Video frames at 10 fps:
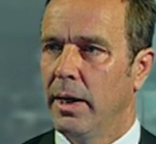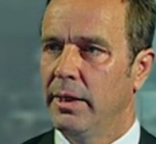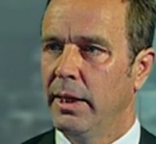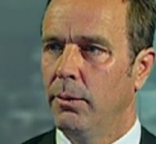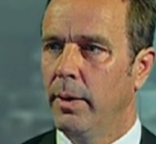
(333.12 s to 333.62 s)
I
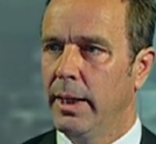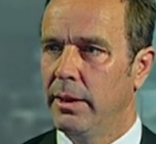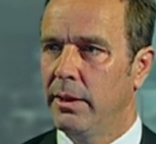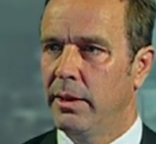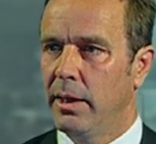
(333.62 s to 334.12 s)
think where
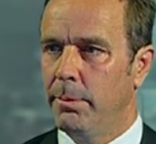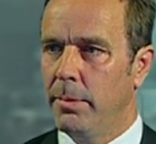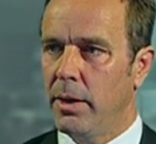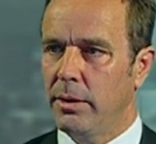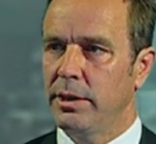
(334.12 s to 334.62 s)
the third
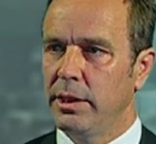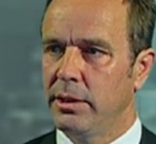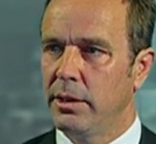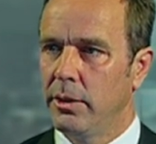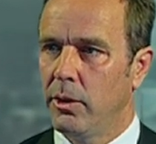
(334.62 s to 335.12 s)
party
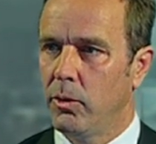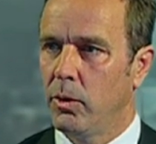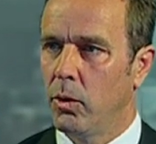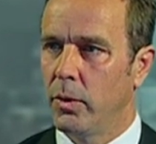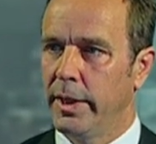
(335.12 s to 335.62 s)
is a
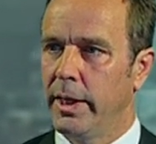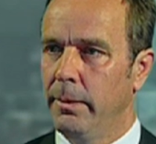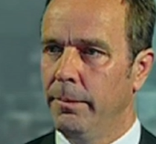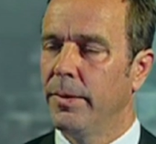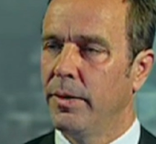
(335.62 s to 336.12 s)

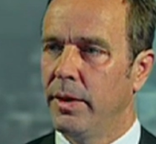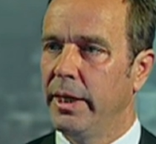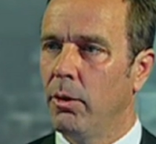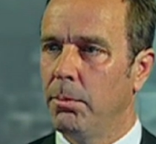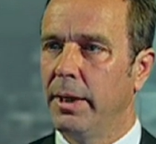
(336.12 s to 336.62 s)
non-lawyer,
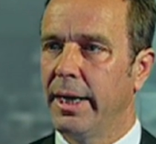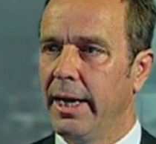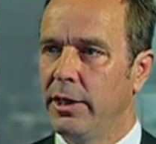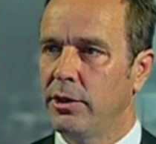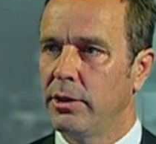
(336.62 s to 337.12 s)
the
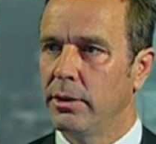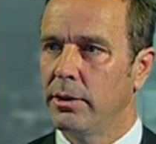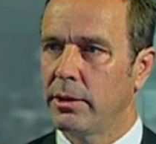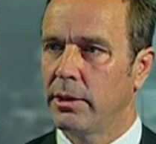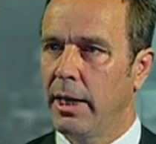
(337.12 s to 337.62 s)

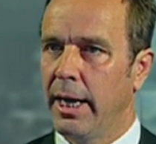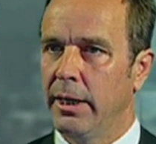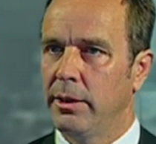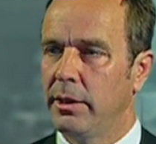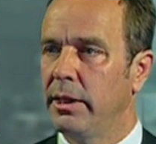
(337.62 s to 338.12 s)
obligations
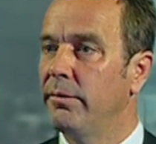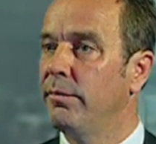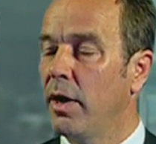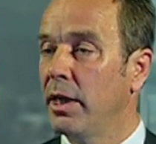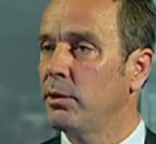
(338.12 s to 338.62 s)
and the
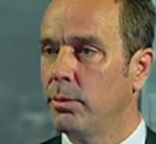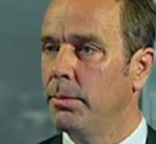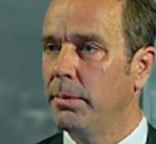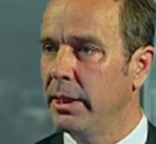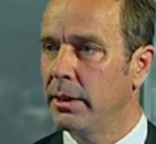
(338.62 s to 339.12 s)
advice
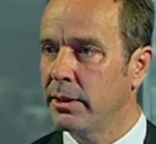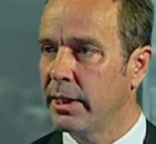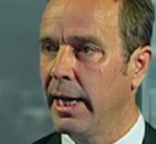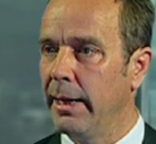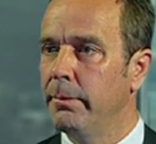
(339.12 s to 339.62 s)
would be the
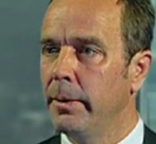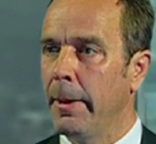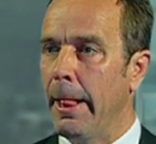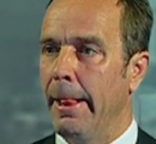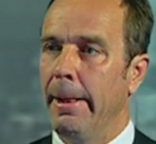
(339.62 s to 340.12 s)
same.
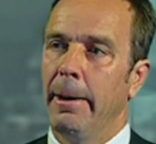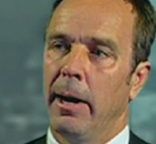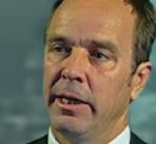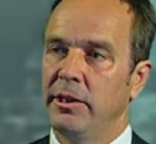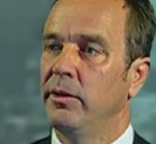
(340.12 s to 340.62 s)

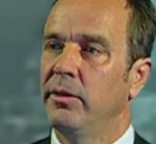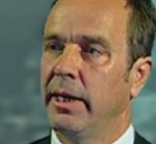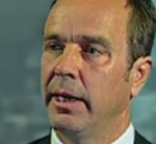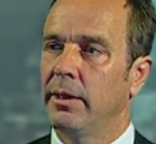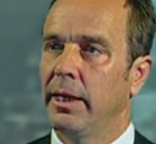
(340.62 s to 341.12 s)
I do
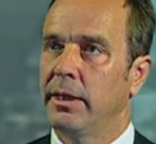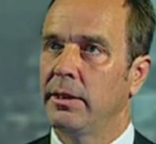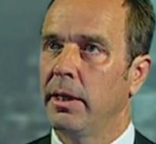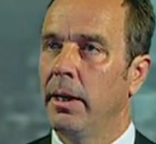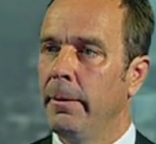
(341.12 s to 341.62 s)
think
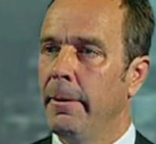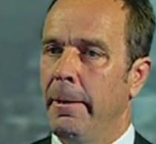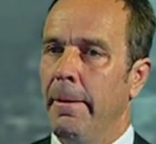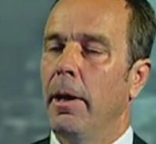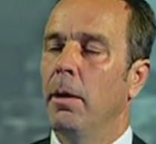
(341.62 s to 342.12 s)
there's a
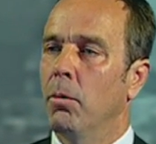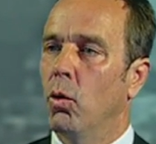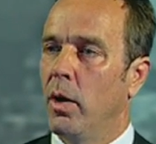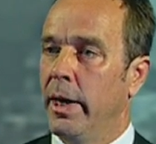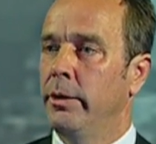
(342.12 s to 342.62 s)

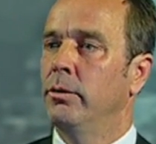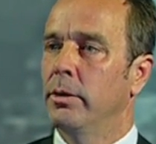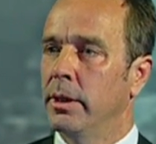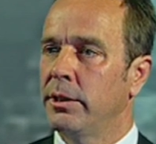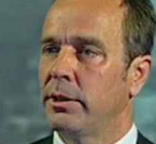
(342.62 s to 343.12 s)
more
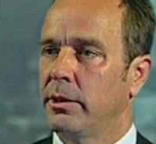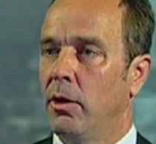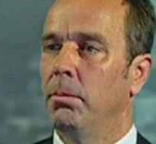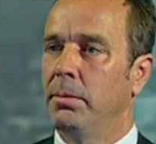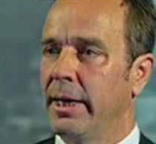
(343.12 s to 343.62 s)
onerous
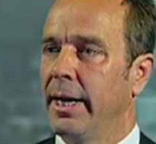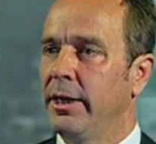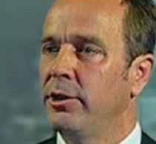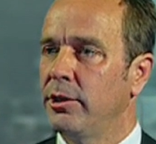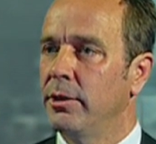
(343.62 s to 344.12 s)

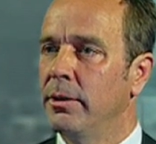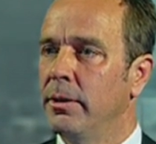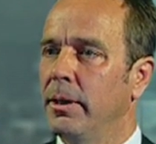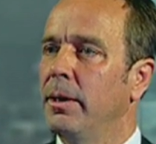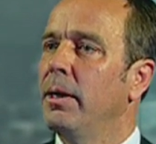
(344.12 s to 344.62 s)
obligation,
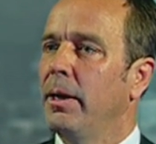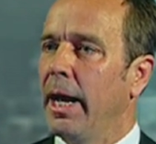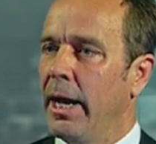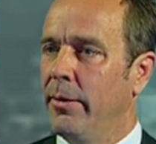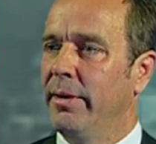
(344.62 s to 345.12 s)

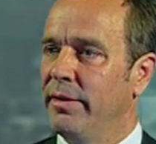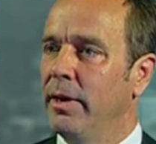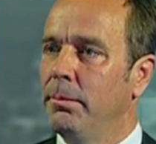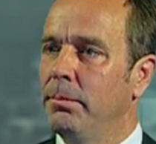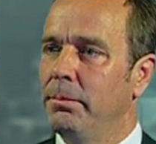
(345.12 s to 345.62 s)

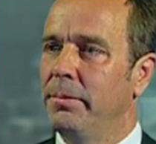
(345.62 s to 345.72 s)
however,